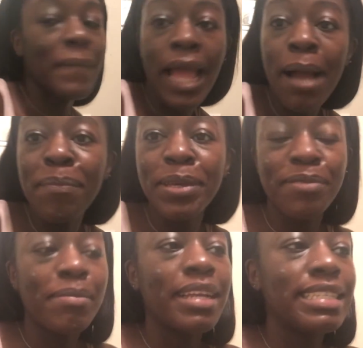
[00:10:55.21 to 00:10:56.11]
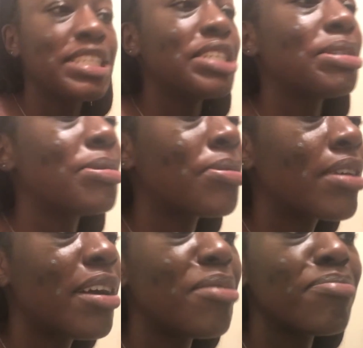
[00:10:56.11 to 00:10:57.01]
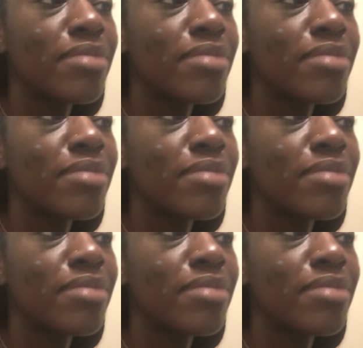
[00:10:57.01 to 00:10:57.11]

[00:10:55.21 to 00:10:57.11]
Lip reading: happy of my decision or